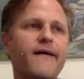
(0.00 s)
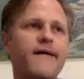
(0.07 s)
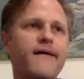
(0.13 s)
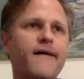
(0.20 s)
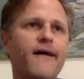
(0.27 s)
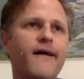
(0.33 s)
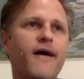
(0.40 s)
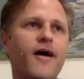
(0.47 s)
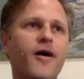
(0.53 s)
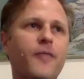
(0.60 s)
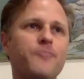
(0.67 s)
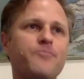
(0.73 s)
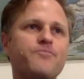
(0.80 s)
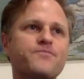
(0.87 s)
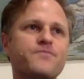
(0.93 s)

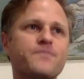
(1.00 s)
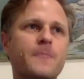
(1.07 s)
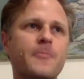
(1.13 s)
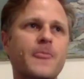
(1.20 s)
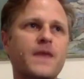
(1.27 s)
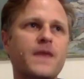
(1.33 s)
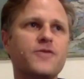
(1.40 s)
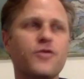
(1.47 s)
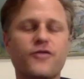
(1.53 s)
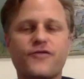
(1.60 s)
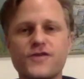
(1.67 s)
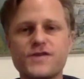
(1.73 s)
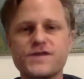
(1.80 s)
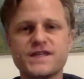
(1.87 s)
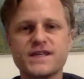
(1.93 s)
The
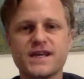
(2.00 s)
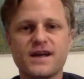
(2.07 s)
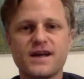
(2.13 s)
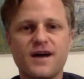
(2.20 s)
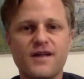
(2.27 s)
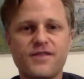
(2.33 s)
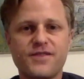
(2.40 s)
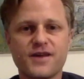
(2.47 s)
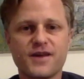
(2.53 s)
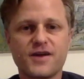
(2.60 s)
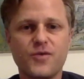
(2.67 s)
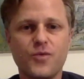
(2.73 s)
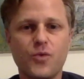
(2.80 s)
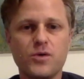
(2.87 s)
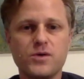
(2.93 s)
first thing I think
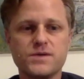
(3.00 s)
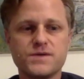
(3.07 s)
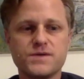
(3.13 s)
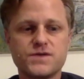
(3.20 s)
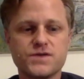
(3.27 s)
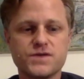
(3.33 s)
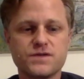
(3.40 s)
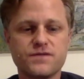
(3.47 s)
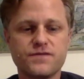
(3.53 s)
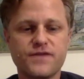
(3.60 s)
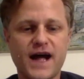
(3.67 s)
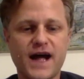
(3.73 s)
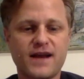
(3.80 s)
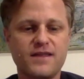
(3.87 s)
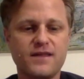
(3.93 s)
was just the
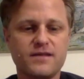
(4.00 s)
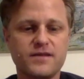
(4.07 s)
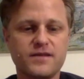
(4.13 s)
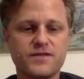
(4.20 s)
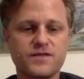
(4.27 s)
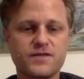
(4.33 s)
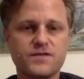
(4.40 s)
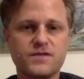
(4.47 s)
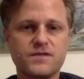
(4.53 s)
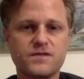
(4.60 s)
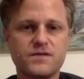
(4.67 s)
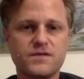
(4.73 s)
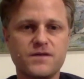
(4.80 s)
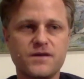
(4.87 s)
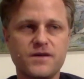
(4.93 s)
fact that this is
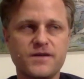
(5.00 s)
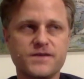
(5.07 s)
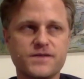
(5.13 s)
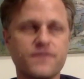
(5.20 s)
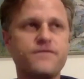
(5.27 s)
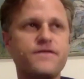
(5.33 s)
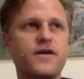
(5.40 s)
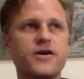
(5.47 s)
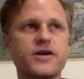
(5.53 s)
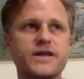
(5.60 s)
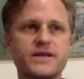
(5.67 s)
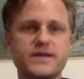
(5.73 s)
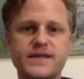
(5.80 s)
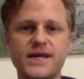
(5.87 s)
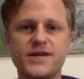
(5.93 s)
a very
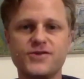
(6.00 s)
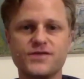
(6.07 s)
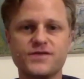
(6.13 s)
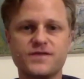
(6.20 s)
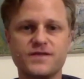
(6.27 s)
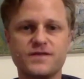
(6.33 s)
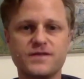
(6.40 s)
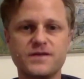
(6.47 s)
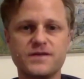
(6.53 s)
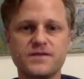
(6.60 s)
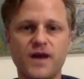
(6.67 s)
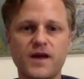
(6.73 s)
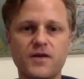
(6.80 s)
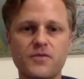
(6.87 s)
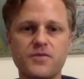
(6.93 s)
contagious disease.
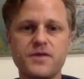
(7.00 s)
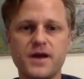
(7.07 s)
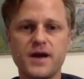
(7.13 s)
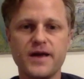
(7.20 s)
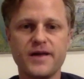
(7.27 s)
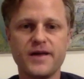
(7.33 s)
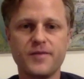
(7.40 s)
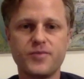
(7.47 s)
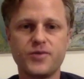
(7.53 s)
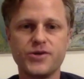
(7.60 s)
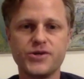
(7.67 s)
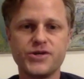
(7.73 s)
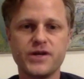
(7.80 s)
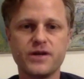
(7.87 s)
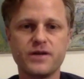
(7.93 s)
I don't think I had
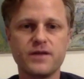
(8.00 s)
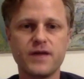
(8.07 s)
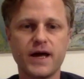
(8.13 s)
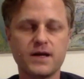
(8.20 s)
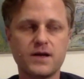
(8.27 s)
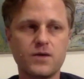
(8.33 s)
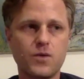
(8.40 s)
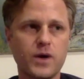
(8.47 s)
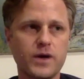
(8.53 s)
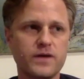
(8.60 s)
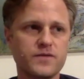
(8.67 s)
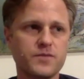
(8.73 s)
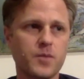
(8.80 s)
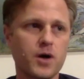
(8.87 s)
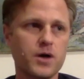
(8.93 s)
appreciated that quite
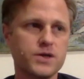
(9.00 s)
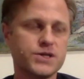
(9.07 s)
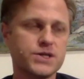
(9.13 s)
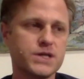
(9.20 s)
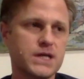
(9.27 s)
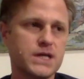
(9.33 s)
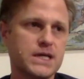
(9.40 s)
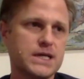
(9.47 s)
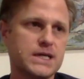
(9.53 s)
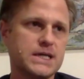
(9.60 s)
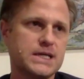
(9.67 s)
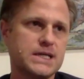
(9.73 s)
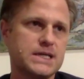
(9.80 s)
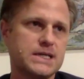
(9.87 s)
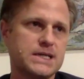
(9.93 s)
as much.
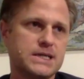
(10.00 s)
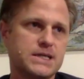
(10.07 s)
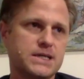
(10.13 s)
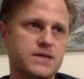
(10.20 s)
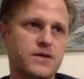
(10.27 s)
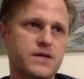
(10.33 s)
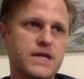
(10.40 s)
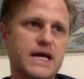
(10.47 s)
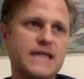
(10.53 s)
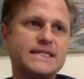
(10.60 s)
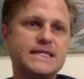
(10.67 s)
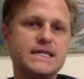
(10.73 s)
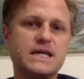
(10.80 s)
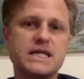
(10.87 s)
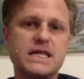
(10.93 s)
The
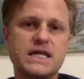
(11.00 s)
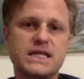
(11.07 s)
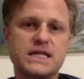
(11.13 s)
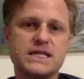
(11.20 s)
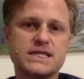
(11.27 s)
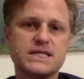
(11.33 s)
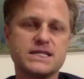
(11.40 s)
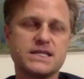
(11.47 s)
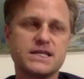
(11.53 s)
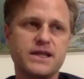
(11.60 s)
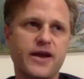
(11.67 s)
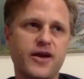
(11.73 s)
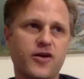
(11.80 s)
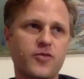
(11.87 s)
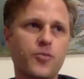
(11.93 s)
idea that this is an
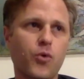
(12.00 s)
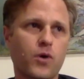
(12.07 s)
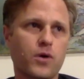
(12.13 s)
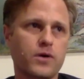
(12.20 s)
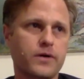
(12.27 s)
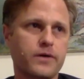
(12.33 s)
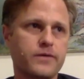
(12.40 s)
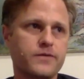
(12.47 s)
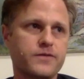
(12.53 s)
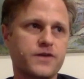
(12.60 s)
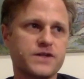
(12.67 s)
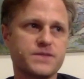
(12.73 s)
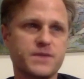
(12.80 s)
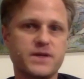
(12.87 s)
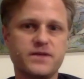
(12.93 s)
airborne
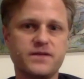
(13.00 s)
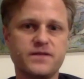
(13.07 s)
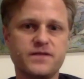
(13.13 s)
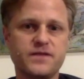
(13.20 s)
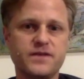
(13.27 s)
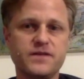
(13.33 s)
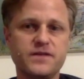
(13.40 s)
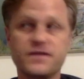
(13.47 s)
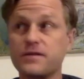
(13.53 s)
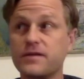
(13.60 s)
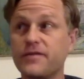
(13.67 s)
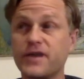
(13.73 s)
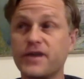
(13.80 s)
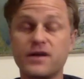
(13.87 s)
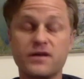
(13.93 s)
transmitted disease, and
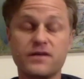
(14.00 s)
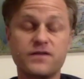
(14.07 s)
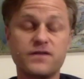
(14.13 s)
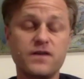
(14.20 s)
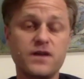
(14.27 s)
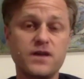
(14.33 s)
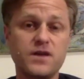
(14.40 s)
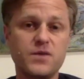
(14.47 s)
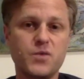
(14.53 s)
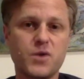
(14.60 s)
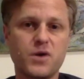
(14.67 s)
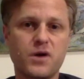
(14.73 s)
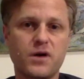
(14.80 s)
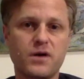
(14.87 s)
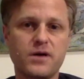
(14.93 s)
living in a city
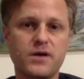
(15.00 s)
where,